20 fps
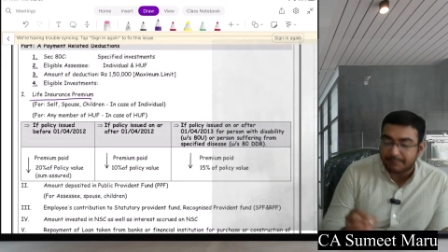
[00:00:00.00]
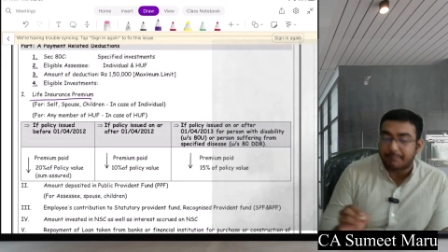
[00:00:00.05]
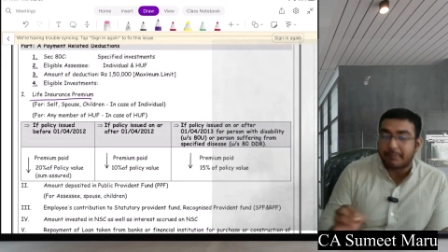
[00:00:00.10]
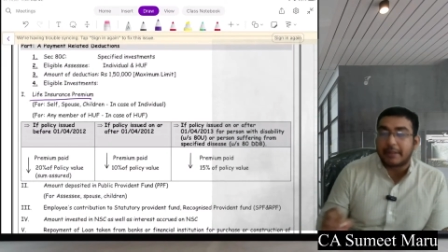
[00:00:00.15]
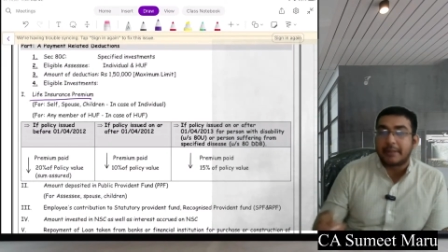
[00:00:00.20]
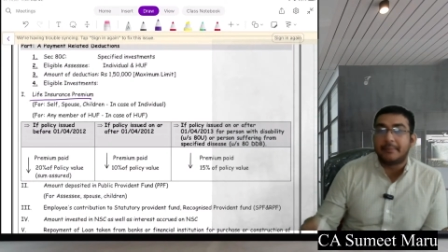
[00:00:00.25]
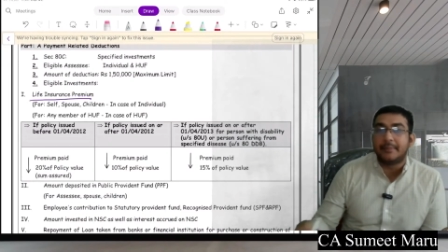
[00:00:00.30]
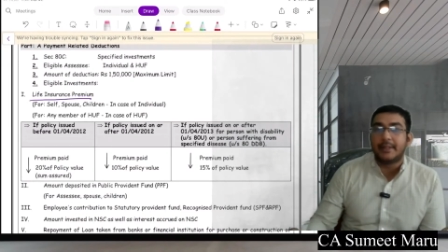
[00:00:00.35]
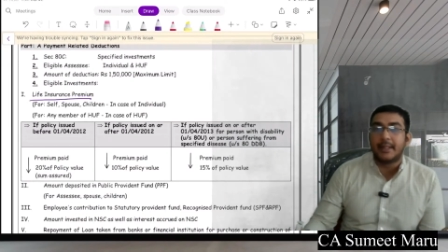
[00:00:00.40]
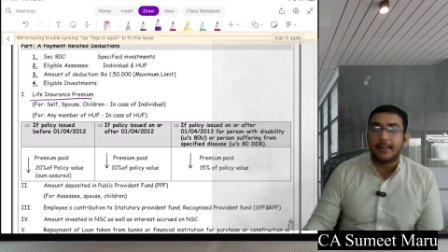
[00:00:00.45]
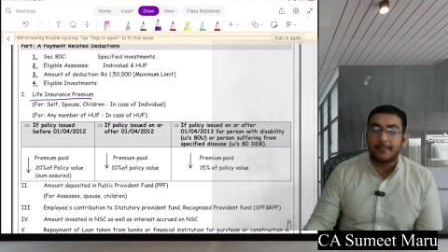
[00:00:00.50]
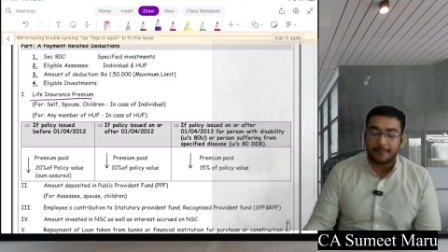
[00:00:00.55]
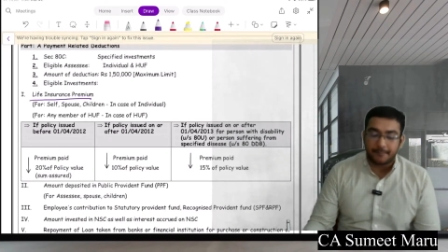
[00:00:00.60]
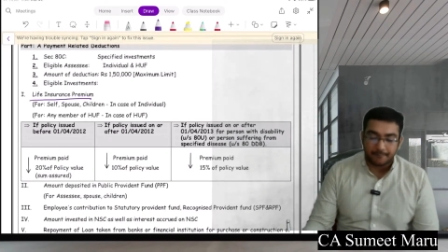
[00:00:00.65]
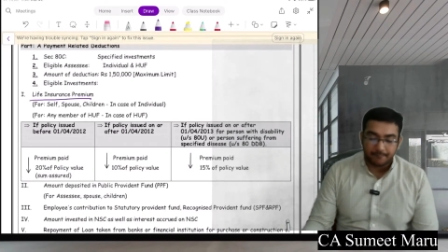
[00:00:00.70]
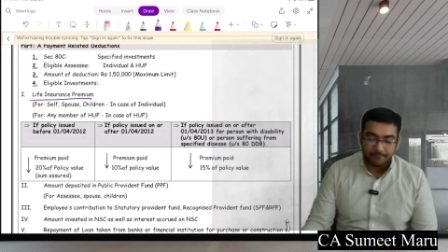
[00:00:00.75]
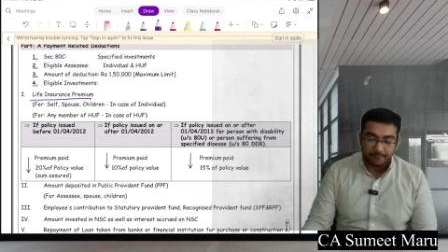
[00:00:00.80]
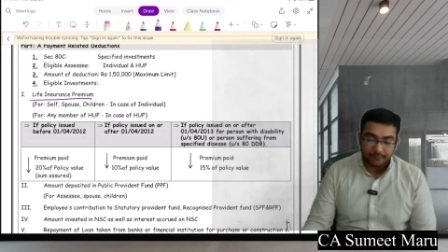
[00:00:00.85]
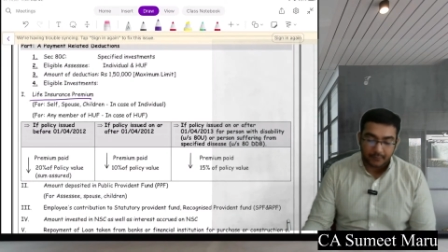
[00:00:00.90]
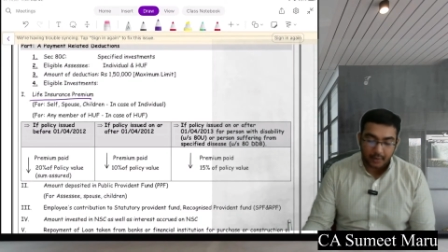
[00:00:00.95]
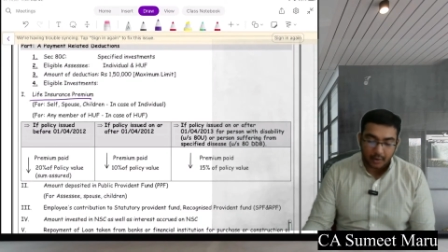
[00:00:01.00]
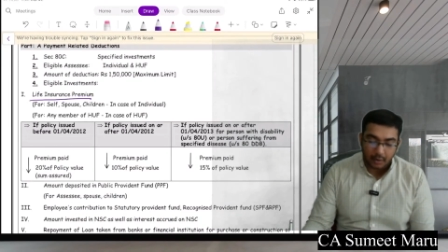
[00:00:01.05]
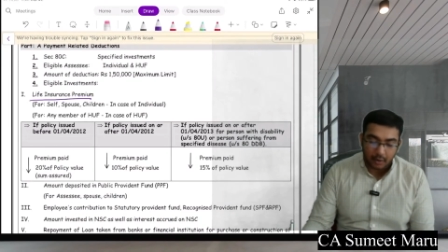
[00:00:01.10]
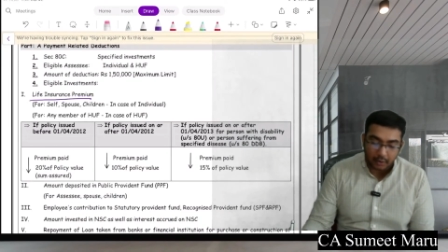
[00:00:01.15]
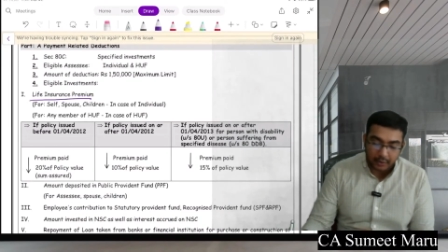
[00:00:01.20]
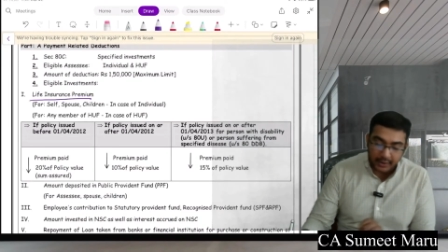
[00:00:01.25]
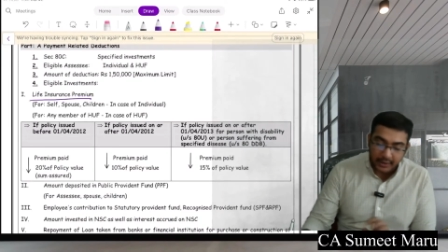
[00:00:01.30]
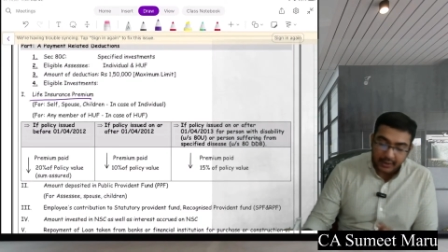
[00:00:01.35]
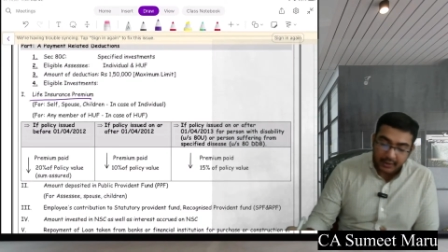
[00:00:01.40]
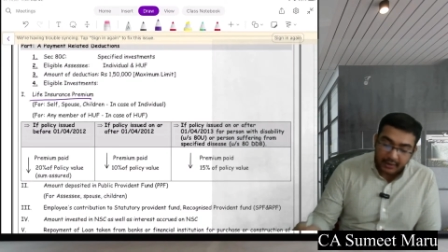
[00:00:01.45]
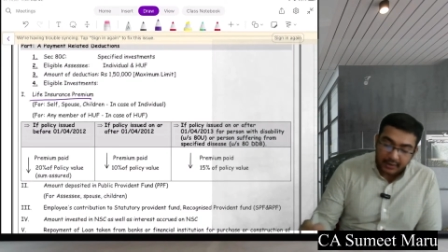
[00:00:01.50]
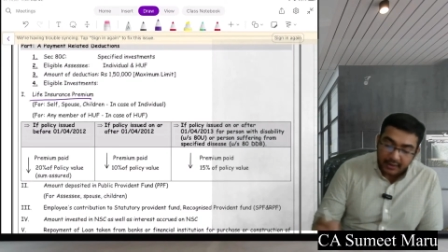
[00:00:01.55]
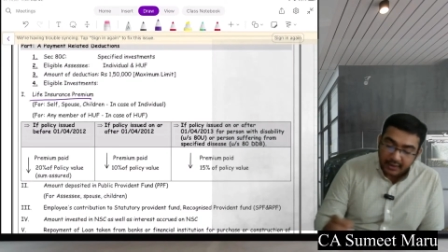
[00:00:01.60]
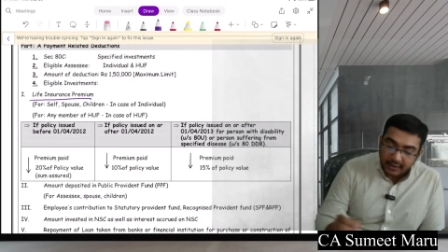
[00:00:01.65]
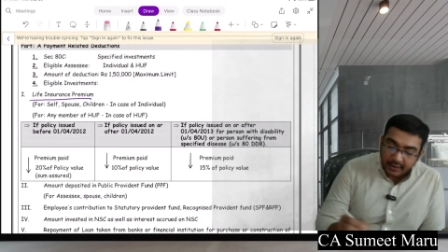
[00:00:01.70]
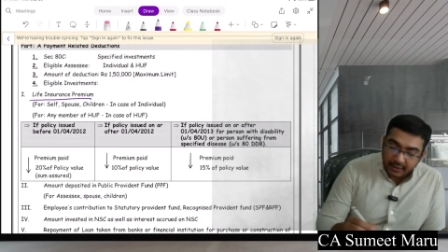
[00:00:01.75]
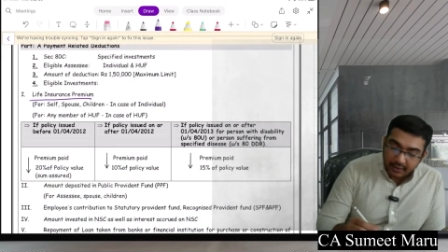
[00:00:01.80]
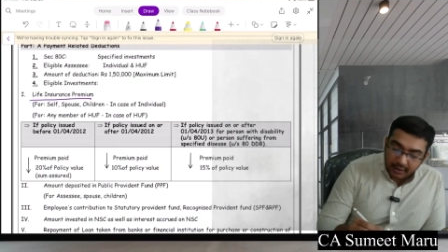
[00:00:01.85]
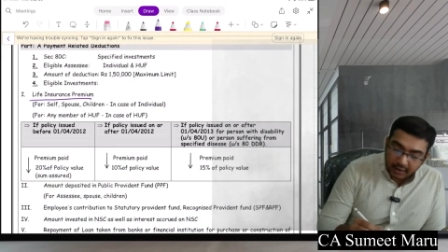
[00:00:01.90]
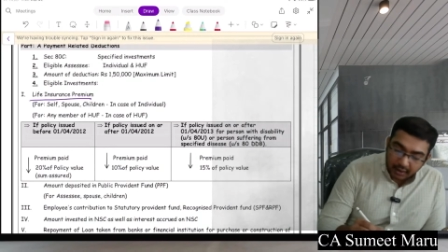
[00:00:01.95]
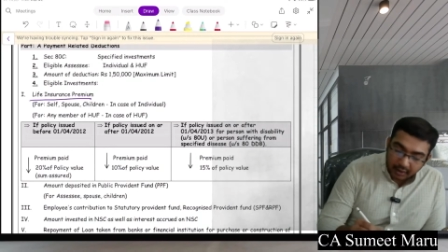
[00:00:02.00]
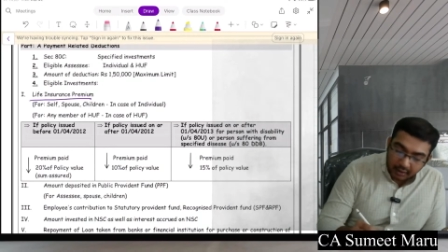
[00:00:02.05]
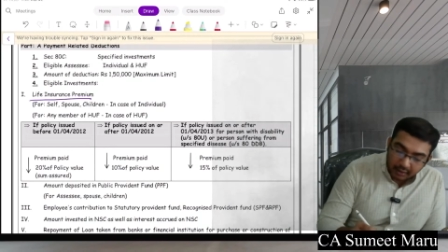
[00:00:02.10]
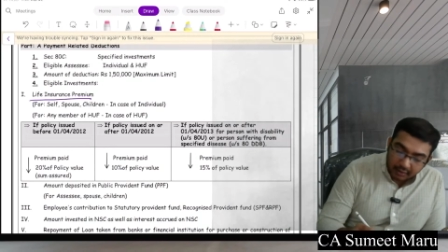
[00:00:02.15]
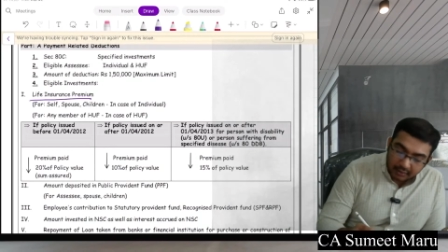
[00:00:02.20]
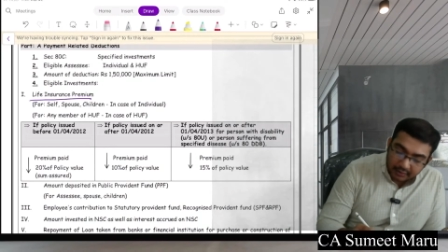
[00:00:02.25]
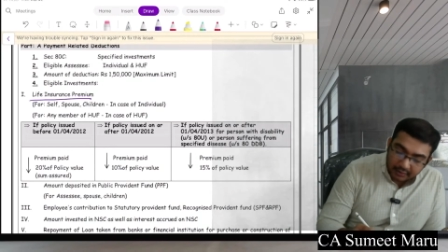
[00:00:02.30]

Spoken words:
premium. Okay, here